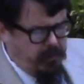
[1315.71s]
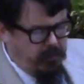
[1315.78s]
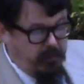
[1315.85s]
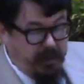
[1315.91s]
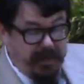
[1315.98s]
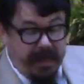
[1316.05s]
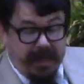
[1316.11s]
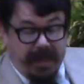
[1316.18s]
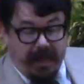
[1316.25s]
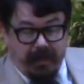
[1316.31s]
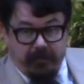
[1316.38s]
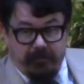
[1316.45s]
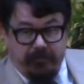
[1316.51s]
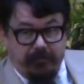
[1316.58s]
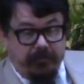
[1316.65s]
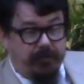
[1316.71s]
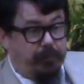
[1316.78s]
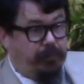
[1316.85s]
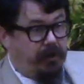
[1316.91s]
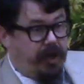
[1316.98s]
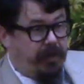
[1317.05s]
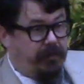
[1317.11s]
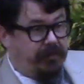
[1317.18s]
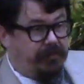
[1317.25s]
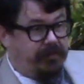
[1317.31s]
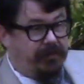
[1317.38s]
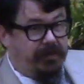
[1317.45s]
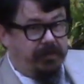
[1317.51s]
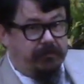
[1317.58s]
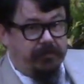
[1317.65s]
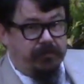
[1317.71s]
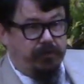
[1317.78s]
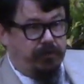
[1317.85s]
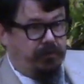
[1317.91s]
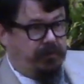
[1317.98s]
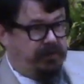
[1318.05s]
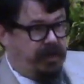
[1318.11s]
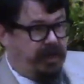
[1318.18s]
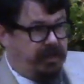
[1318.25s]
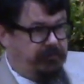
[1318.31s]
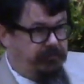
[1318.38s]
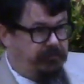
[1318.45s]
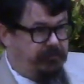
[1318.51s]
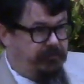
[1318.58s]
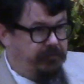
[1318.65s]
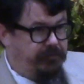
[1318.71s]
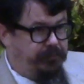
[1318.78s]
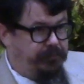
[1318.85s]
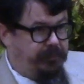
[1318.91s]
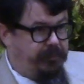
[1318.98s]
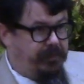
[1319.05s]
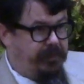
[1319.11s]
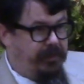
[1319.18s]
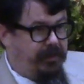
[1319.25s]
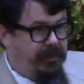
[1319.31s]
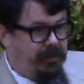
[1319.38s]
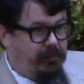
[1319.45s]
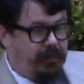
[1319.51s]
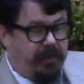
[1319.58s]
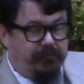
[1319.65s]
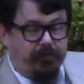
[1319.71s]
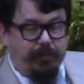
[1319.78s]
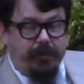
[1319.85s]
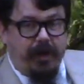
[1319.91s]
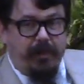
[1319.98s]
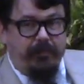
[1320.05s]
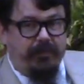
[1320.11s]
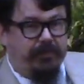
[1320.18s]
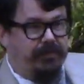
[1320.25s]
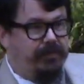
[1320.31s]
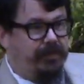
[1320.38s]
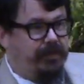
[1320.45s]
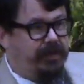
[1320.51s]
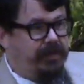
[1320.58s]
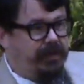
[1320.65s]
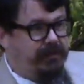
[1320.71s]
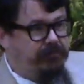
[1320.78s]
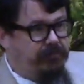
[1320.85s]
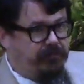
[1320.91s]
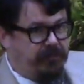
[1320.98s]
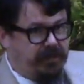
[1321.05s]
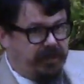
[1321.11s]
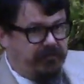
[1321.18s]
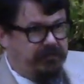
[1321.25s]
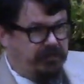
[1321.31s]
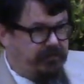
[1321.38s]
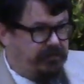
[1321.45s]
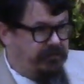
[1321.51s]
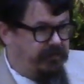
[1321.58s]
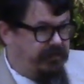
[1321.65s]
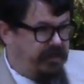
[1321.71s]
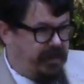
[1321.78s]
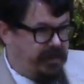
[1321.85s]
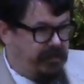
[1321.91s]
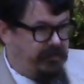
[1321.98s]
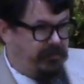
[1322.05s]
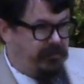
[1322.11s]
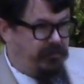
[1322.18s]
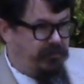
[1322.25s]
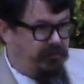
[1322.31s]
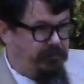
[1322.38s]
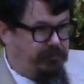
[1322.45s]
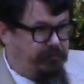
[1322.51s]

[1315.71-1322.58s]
we have the promise of eternal life. We have the promise of the forgiveness of sins.